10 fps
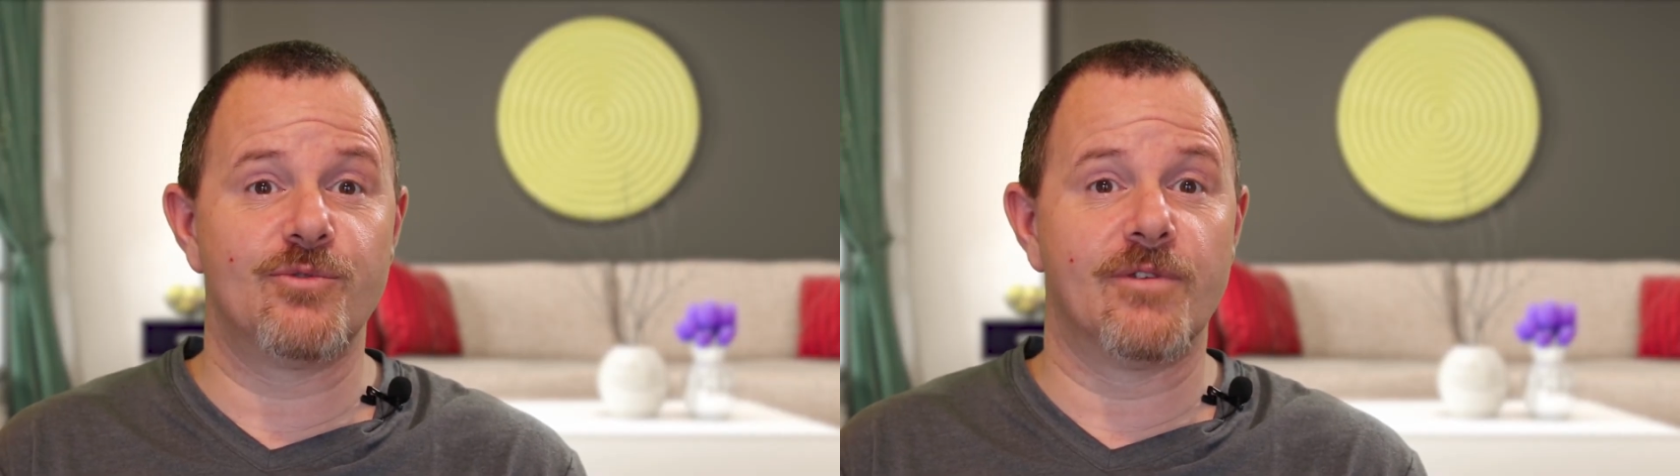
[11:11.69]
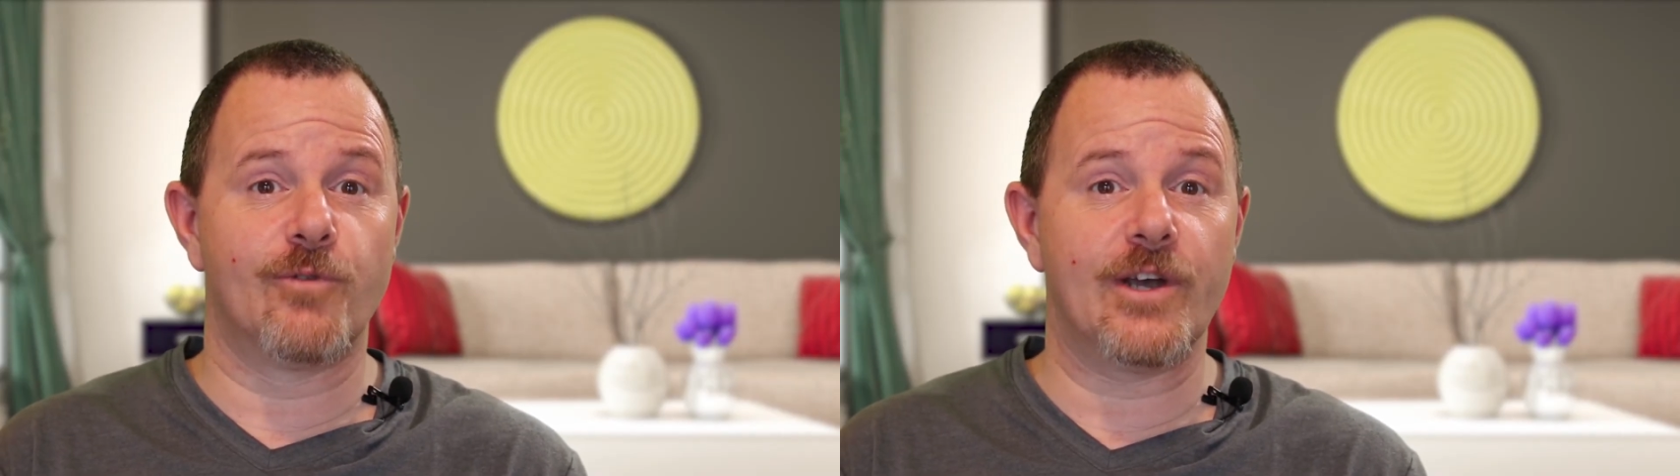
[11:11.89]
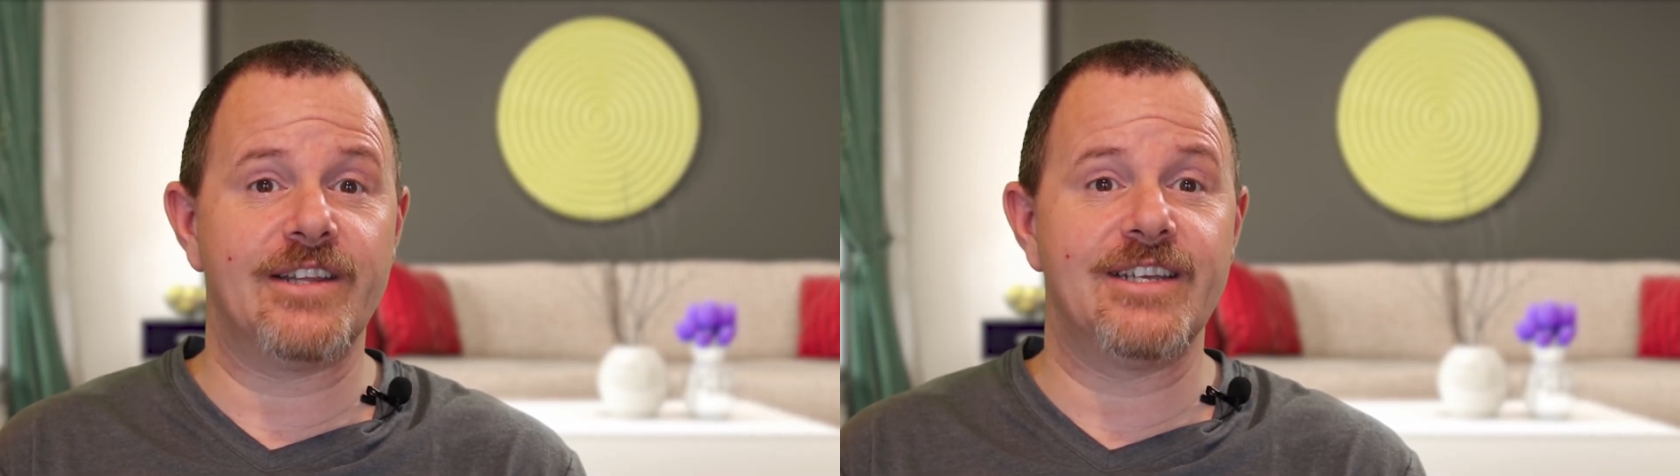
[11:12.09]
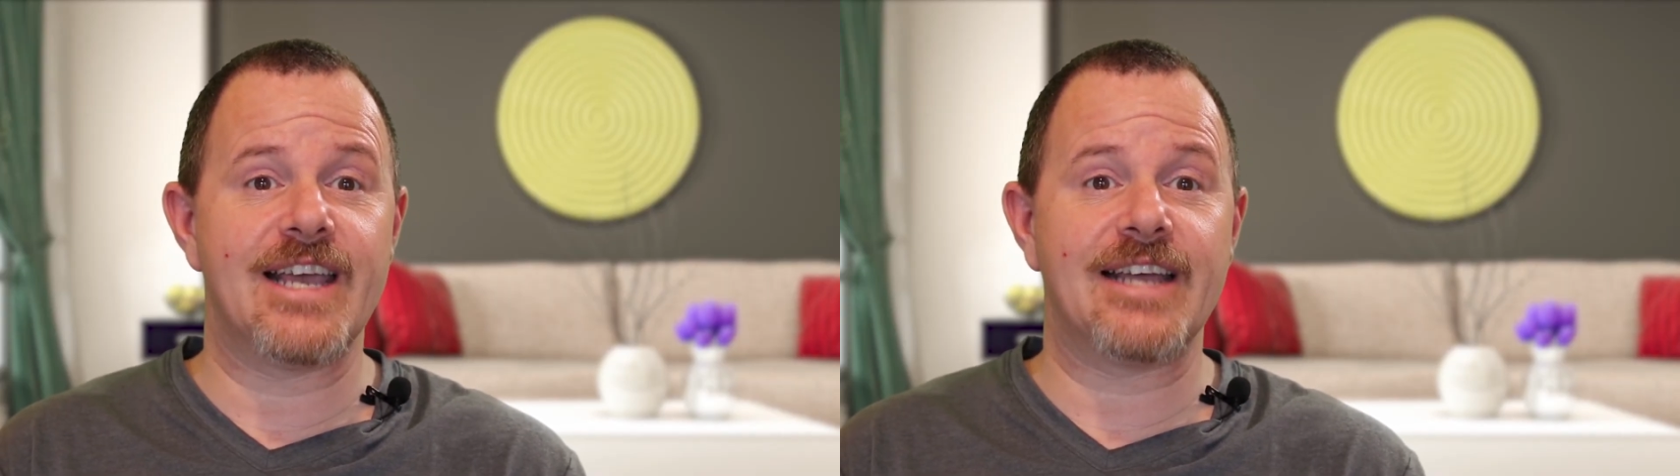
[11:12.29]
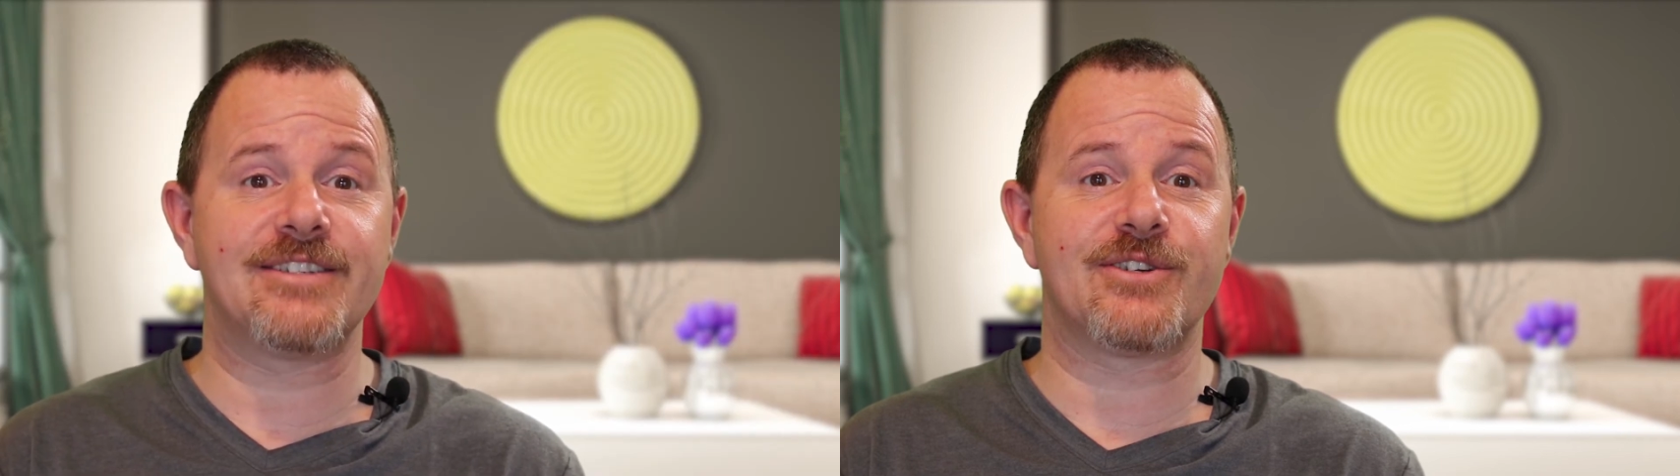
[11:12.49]
to avoid
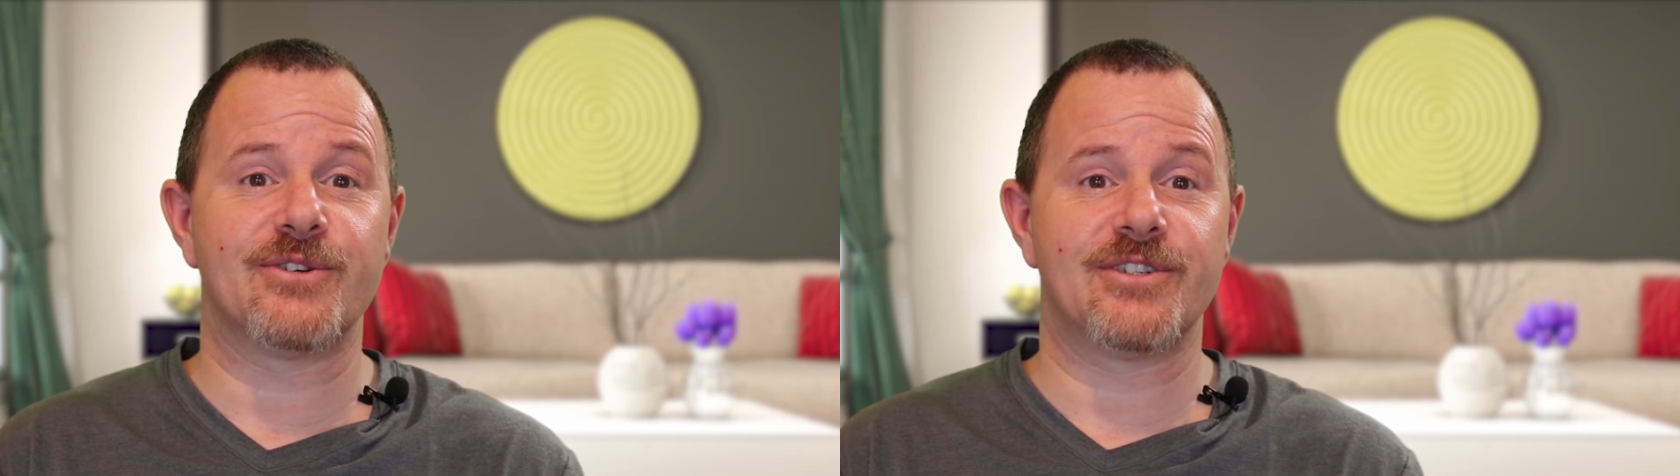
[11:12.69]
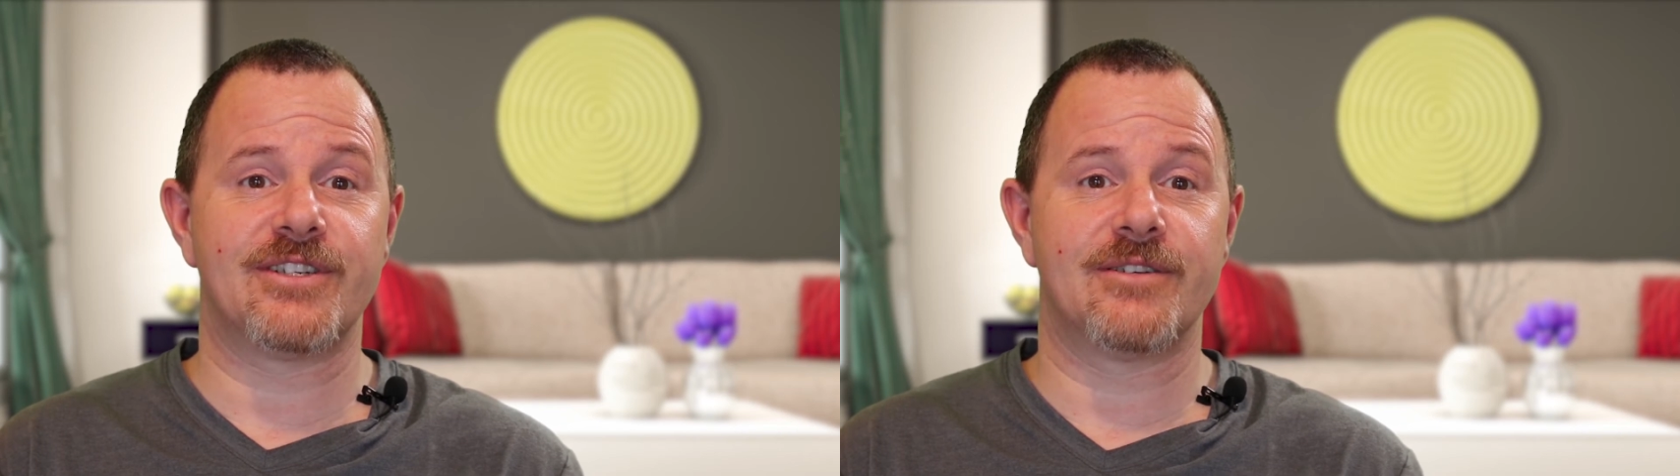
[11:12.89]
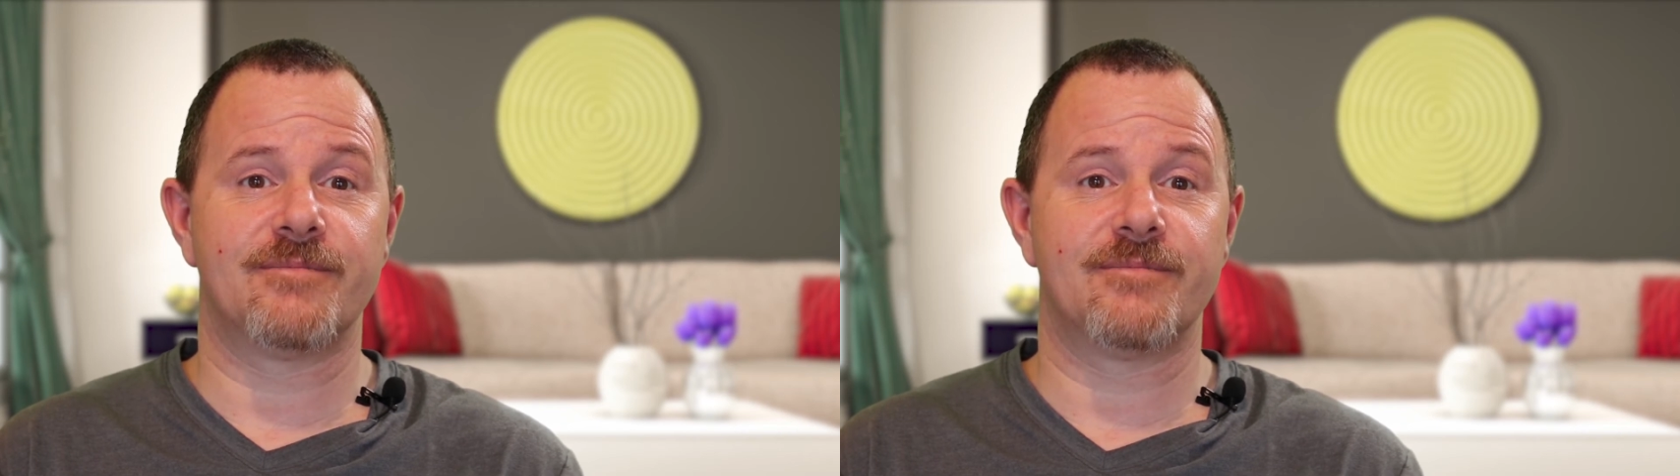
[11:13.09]
the answers.